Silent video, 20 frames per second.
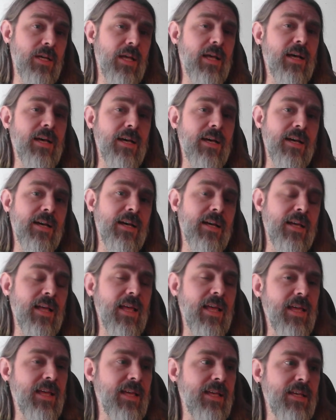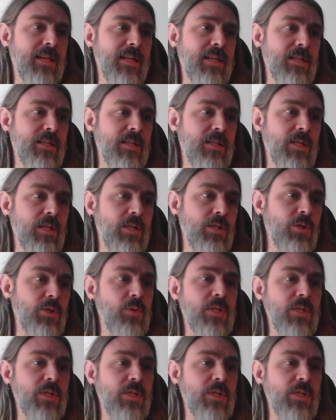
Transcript: and you can